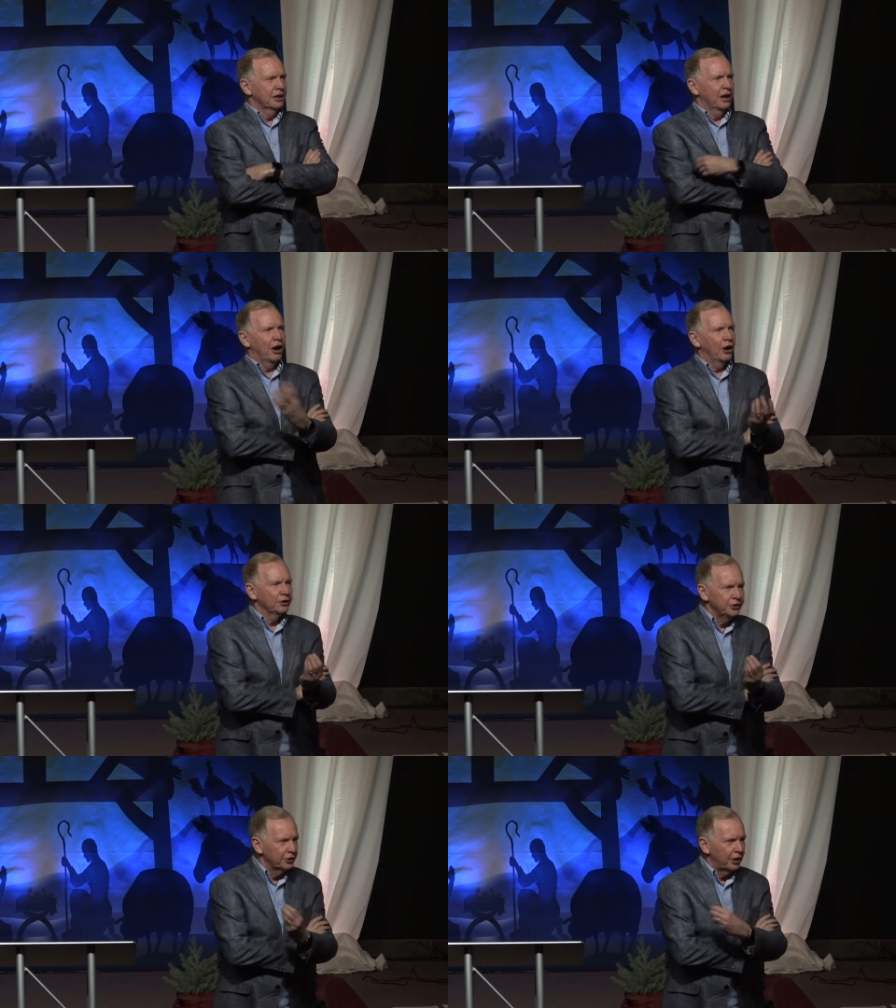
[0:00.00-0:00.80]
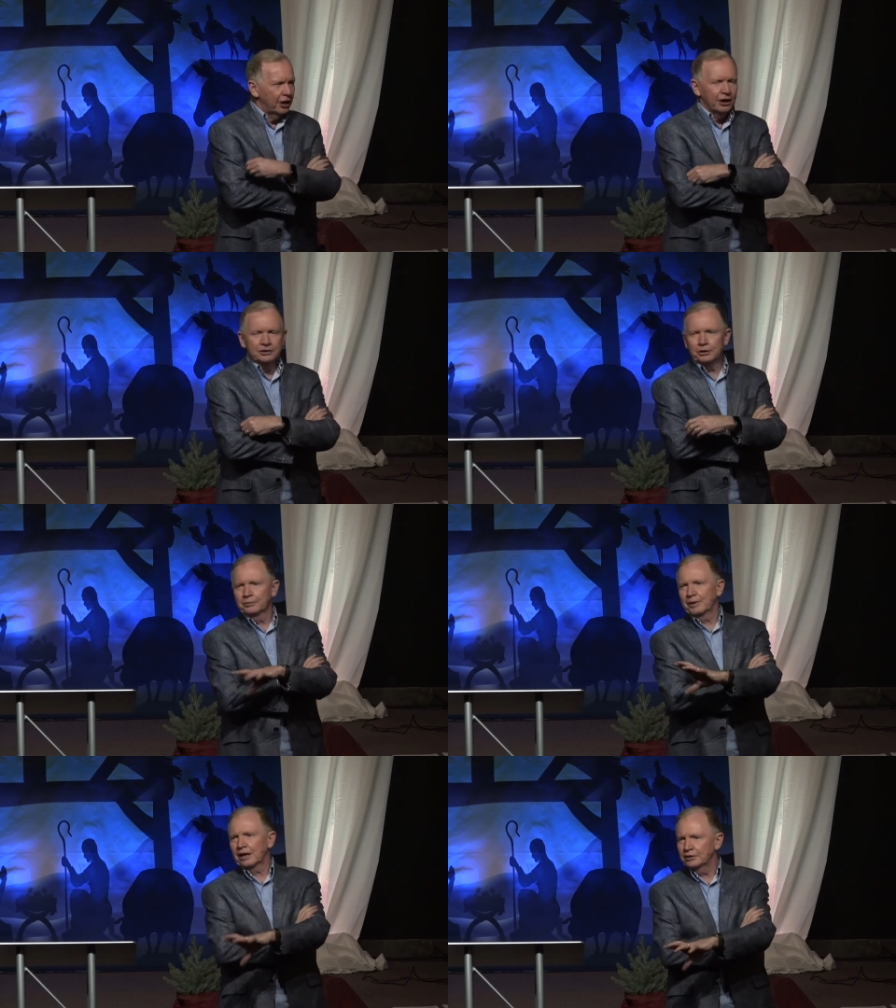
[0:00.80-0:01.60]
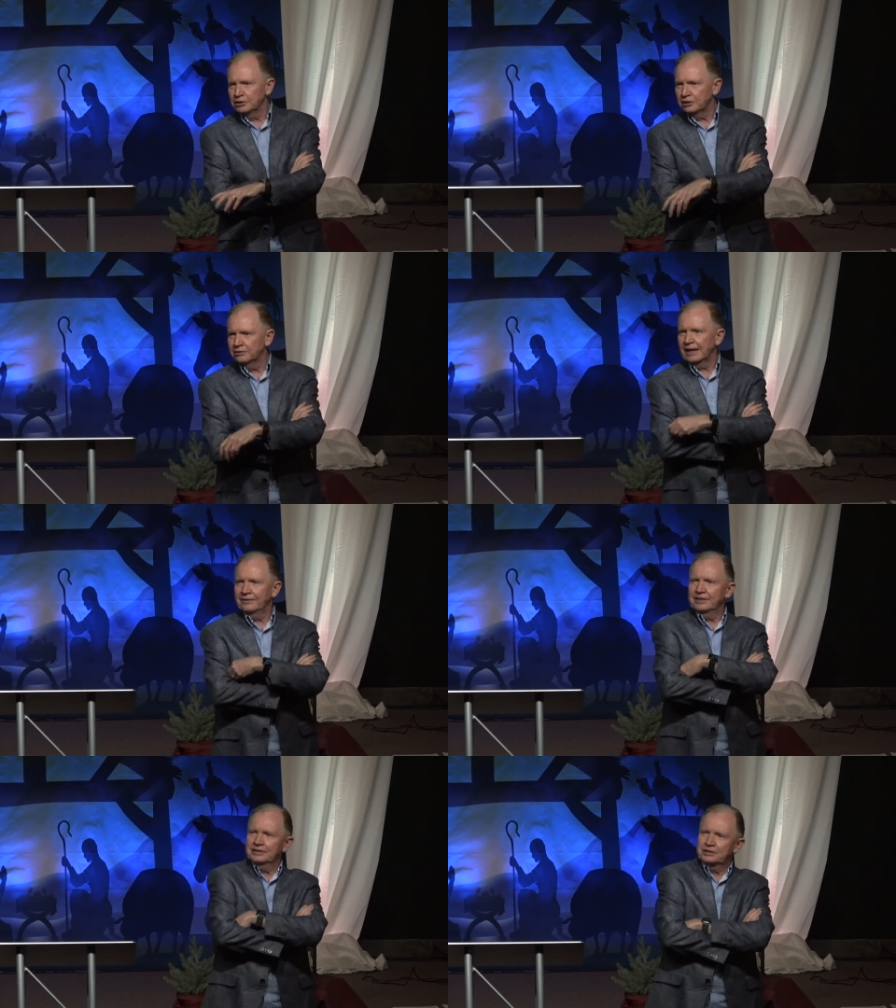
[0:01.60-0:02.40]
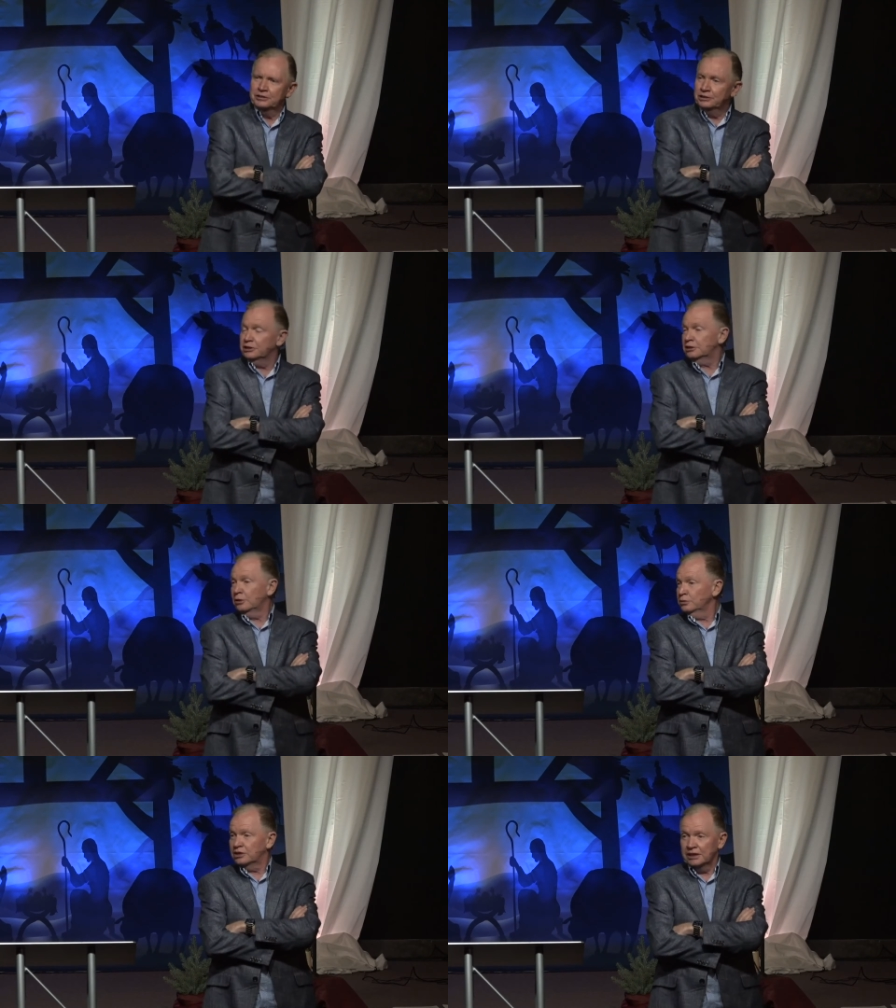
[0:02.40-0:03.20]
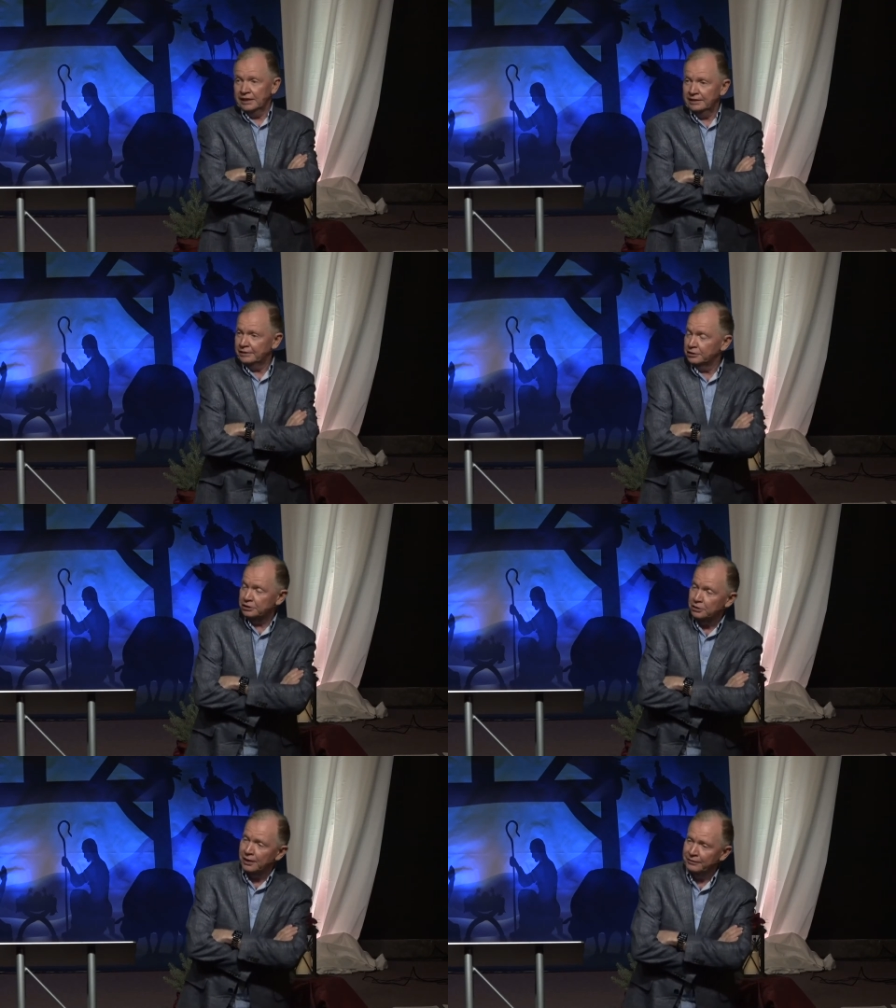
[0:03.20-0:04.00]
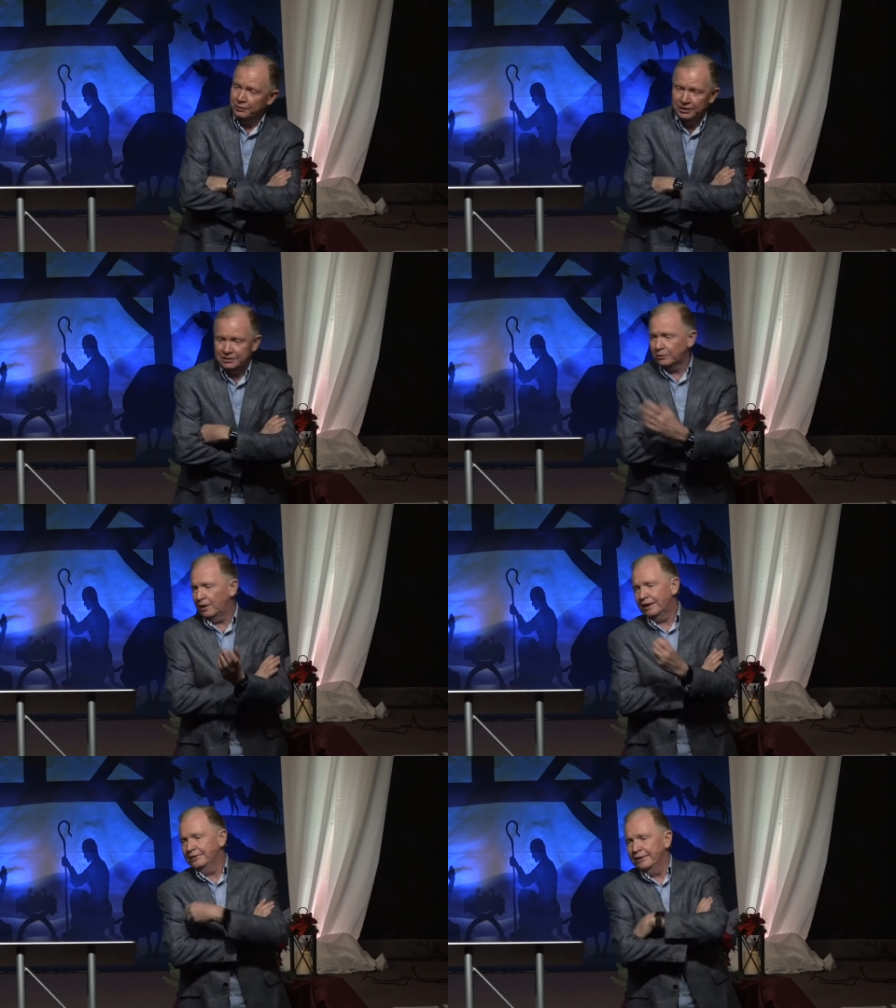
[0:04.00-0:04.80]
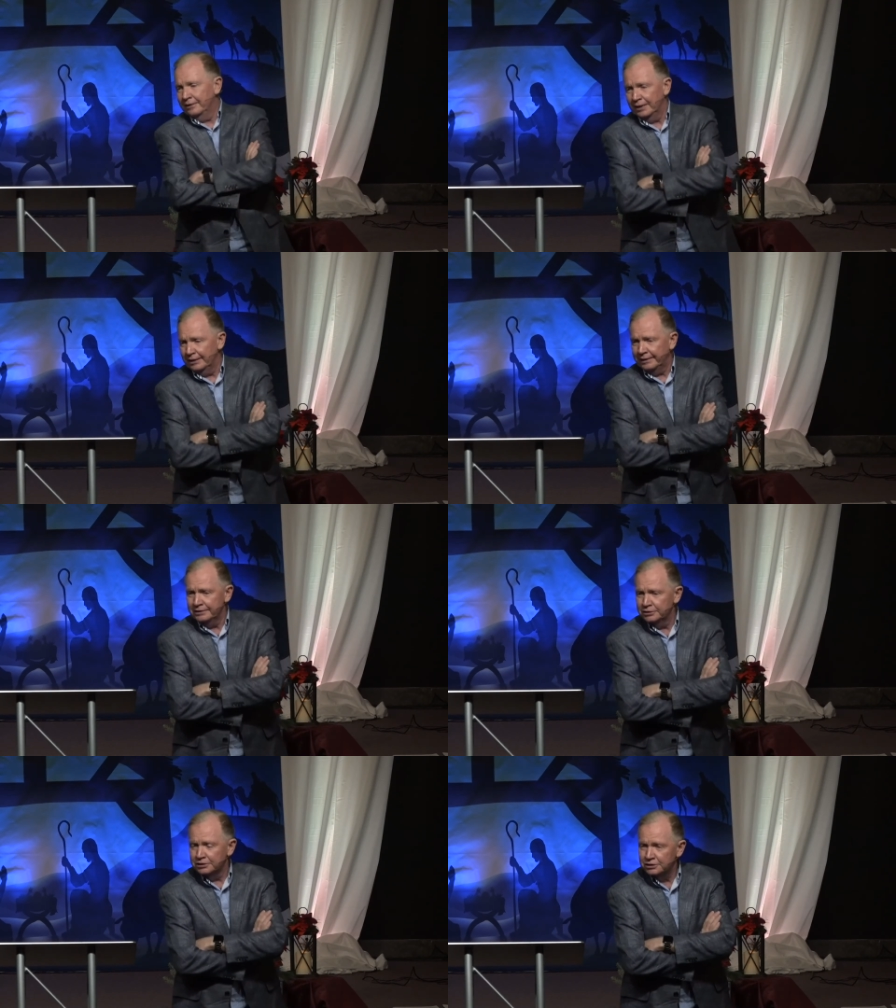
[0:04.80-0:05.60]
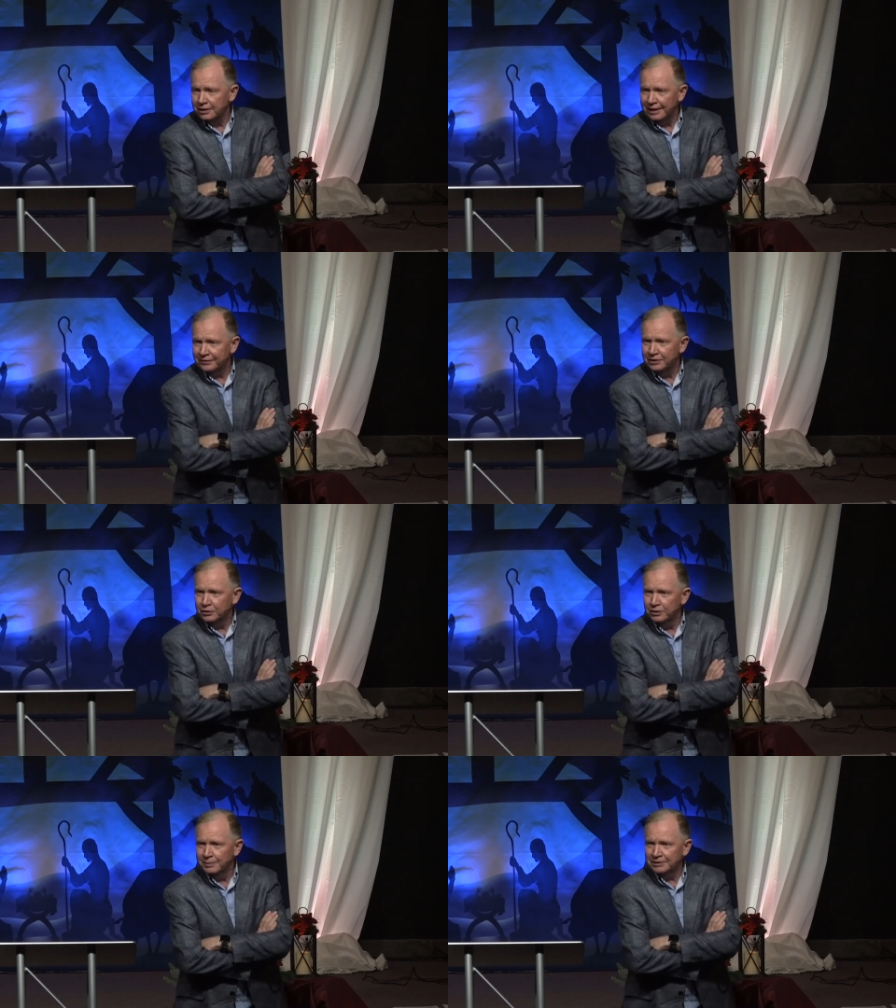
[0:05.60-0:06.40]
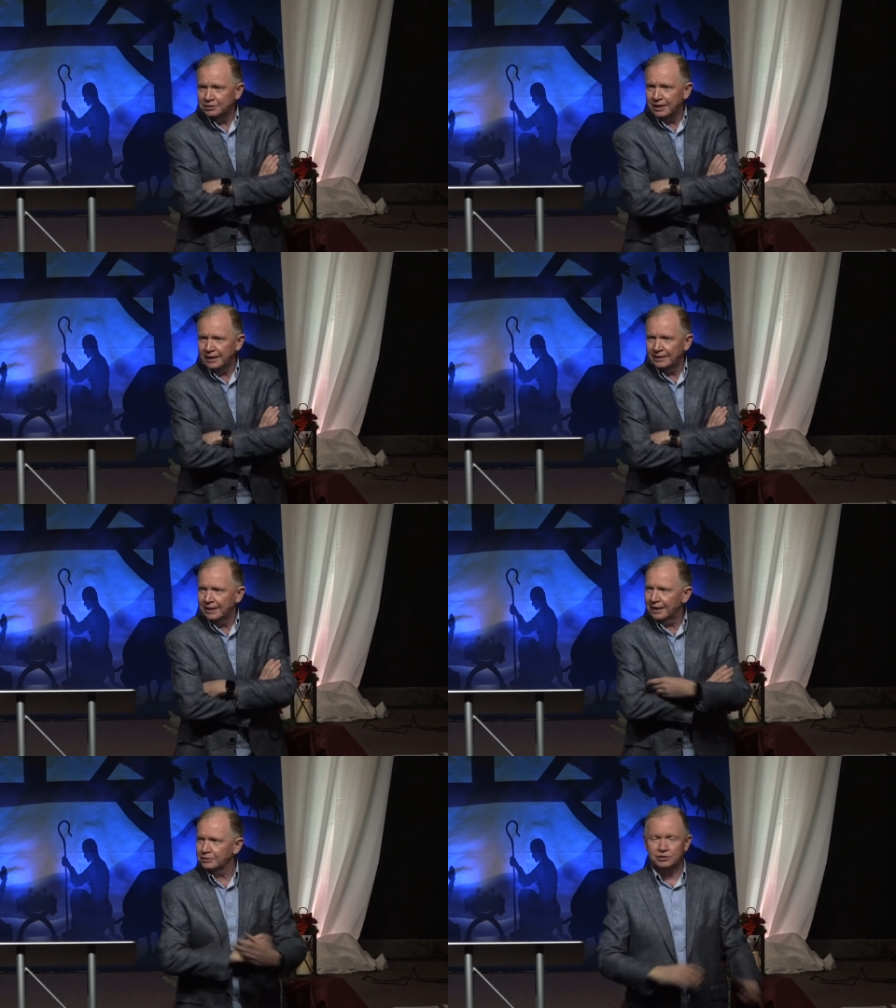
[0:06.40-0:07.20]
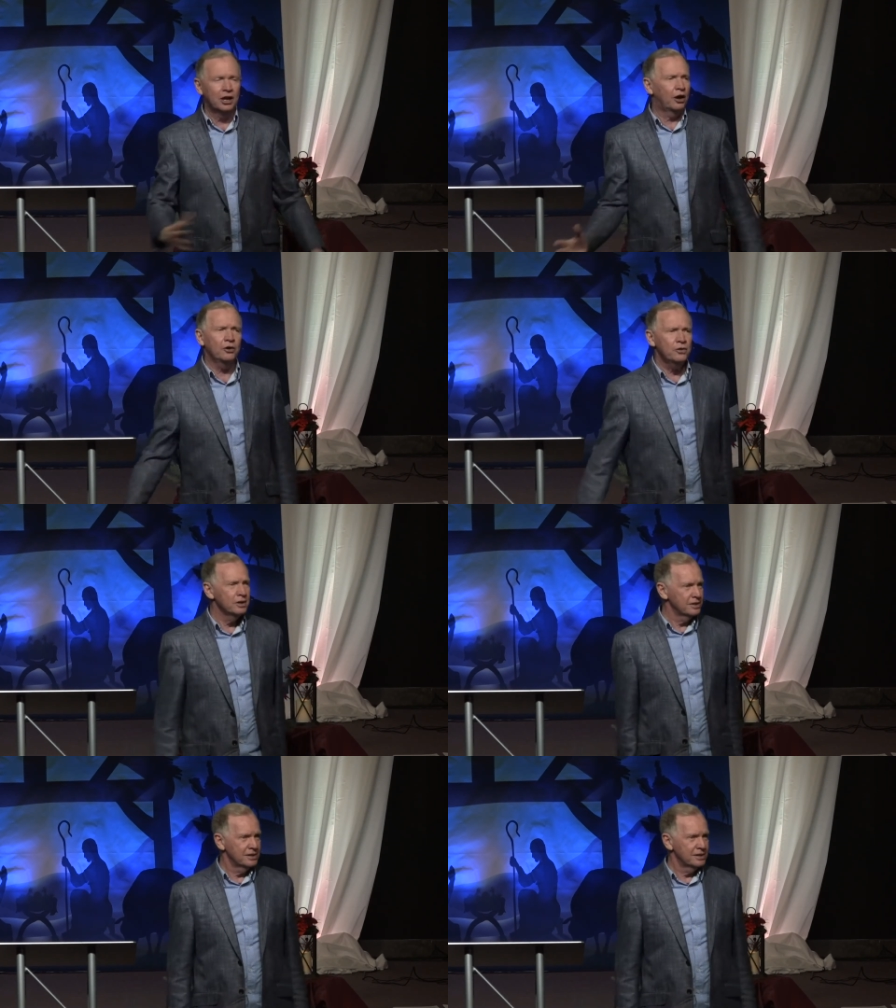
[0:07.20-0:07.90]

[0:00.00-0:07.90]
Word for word: harden your heart or because you don't have this or you just don't see it, you just don't have the wisdom, whatever. You, well, you're just going to have to do the best you can. God goes, no,